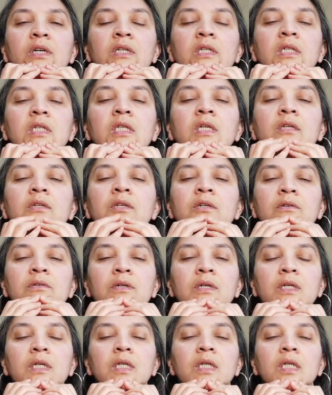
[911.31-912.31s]
continue
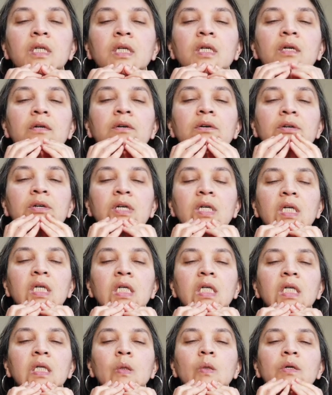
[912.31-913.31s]

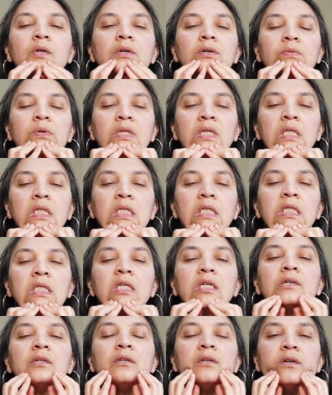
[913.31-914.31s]
working with the
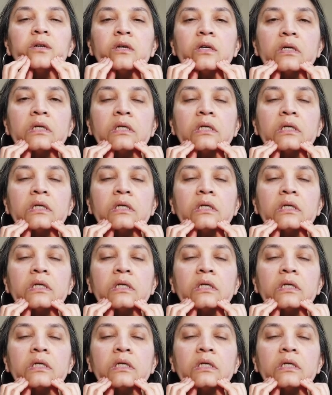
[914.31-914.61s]
chin.